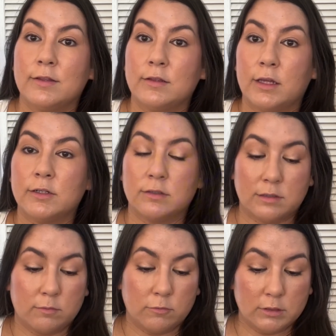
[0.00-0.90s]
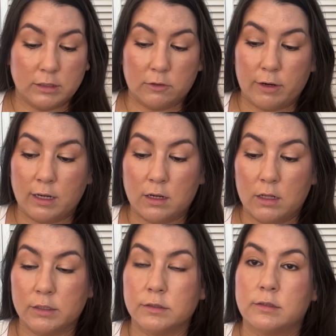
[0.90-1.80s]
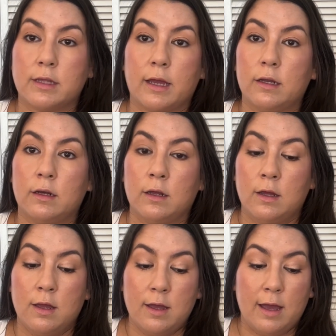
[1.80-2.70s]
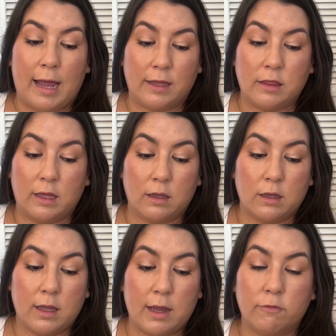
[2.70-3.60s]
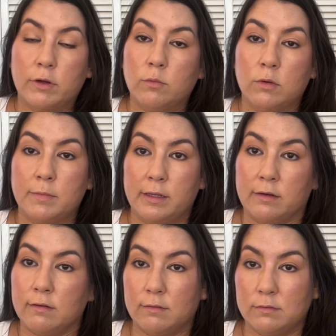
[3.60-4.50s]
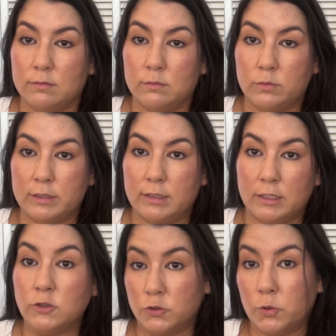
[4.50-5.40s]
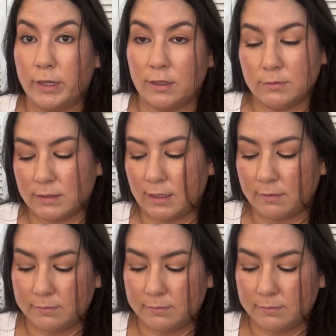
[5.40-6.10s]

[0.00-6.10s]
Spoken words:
there's some really great colors that I think every woman would enjoy using.